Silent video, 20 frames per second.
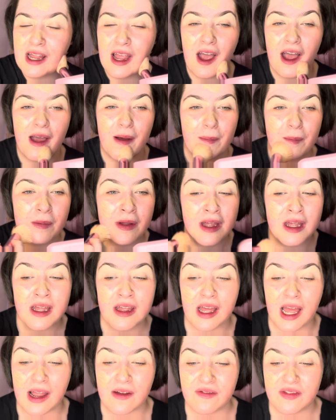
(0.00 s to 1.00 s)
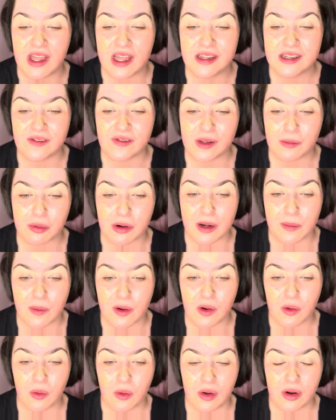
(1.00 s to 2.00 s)
I have this of the
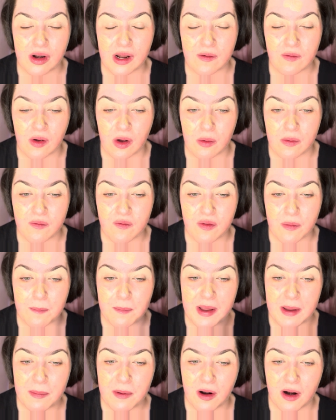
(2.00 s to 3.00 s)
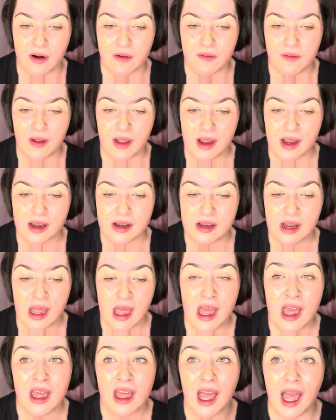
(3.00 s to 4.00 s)
Primark one, I've got one from Be Perfect,
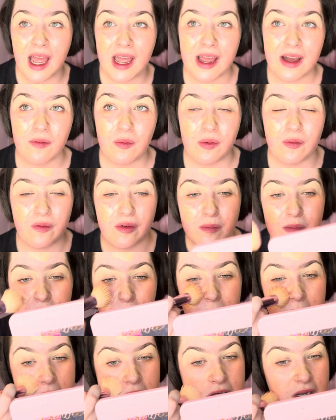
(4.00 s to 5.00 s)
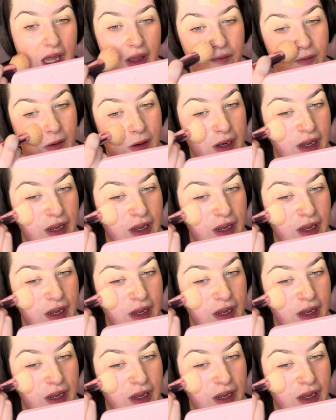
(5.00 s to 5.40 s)
I have one from W7.